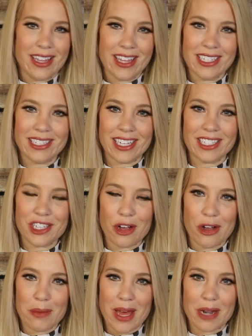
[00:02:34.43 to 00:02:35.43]
This is
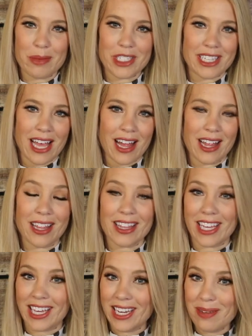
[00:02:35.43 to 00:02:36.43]
Coco Mademoiselle,
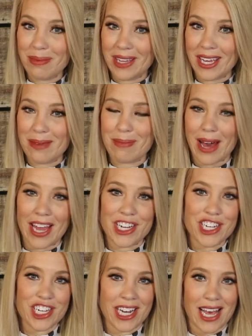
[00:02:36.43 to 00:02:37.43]
the EDP by
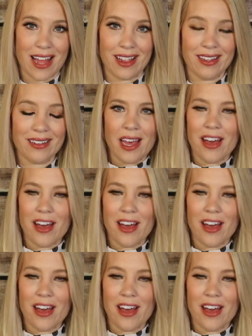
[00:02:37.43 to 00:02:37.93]
Chanel.